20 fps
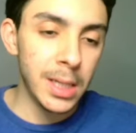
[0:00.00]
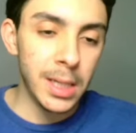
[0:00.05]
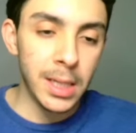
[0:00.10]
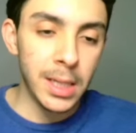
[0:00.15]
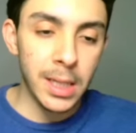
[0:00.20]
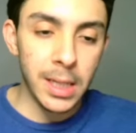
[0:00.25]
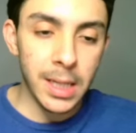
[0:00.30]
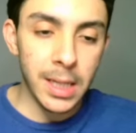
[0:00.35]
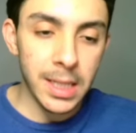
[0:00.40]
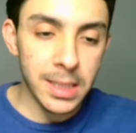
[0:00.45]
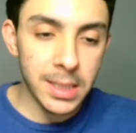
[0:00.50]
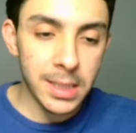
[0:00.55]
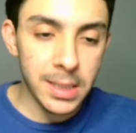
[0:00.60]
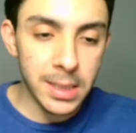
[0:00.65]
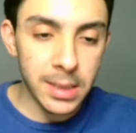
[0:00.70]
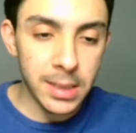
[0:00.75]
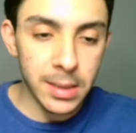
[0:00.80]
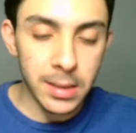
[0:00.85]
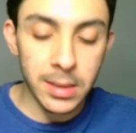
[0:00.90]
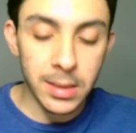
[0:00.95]
let's
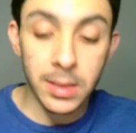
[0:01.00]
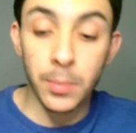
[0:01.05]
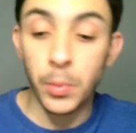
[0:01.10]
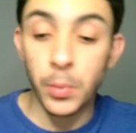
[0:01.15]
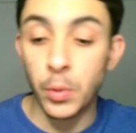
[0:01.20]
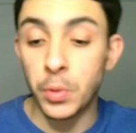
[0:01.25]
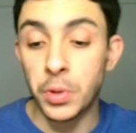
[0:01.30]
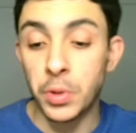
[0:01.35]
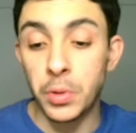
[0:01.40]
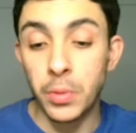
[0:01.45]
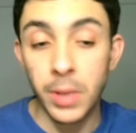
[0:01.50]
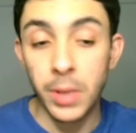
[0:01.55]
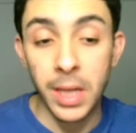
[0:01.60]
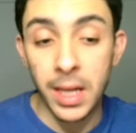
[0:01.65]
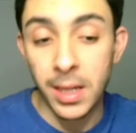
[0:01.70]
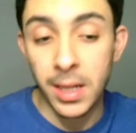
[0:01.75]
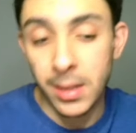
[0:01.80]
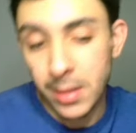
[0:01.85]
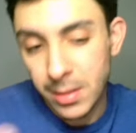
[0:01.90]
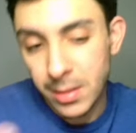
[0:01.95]
suppose you
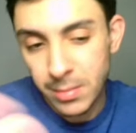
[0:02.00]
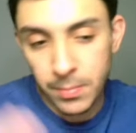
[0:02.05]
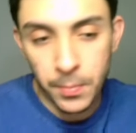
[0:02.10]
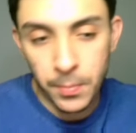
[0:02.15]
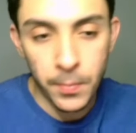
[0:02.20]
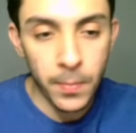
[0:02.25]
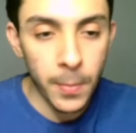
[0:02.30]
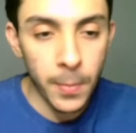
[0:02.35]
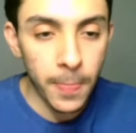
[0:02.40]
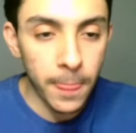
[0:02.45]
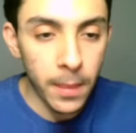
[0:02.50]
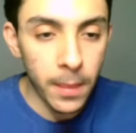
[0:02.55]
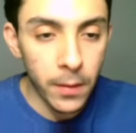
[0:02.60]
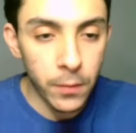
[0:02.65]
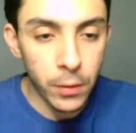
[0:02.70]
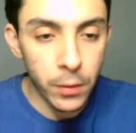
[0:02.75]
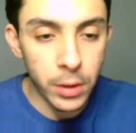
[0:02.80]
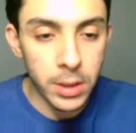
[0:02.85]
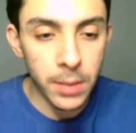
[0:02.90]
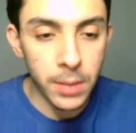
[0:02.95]
can. For
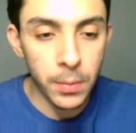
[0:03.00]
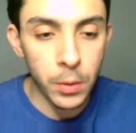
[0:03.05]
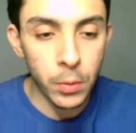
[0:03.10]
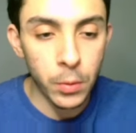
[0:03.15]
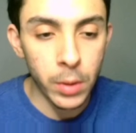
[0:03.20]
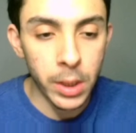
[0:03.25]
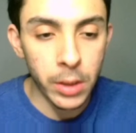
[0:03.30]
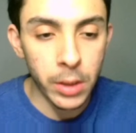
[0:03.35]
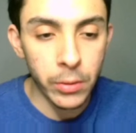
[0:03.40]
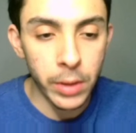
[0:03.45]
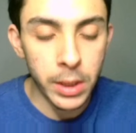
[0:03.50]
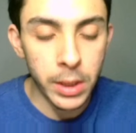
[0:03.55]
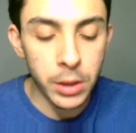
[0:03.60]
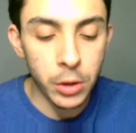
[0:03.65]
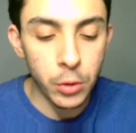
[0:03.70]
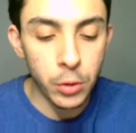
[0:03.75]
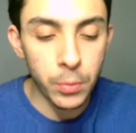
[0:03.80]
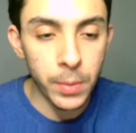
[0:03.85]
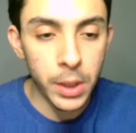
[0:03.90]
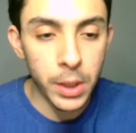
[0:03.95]
example, you want to create a
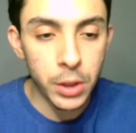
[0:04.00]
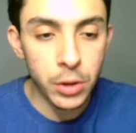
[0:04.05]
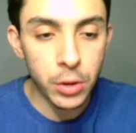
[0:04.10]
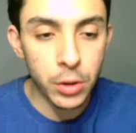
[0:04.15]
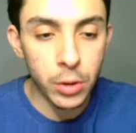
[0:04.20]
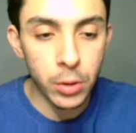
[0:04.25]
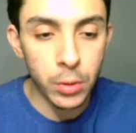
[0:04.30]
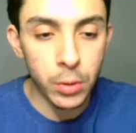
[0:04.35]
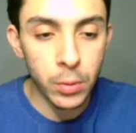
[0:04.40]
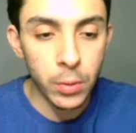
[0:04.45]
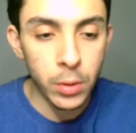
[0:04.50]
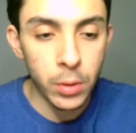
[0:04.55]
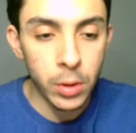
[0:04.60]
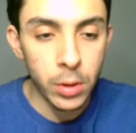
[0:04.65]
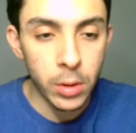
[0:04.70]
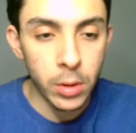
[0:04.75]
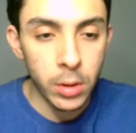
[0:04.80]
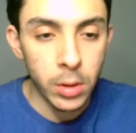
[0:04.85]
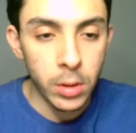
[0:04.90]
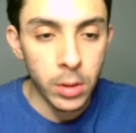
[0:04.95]
new page, so
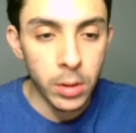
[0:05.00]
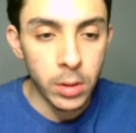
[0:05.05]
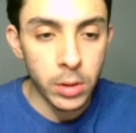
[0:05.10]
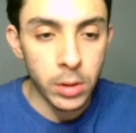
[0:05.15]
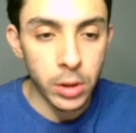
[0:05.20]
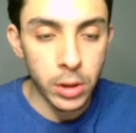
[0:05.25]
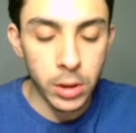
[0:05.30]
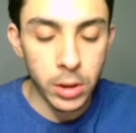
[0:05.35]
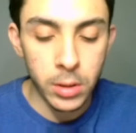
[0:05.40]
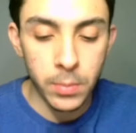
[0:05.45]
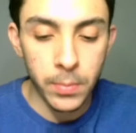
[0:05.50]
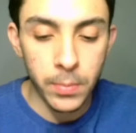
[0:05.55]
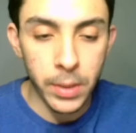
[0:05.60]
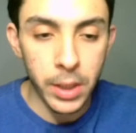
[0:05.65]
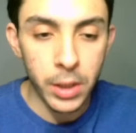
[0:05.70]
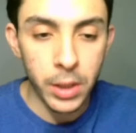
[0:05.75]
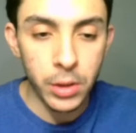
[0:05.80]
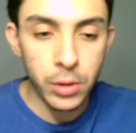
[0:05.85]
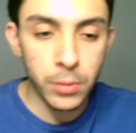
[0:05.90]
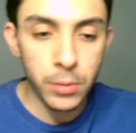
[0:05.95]
just
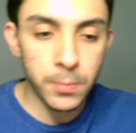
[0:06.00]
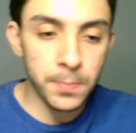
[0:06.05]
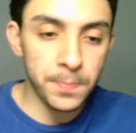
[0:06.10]
page.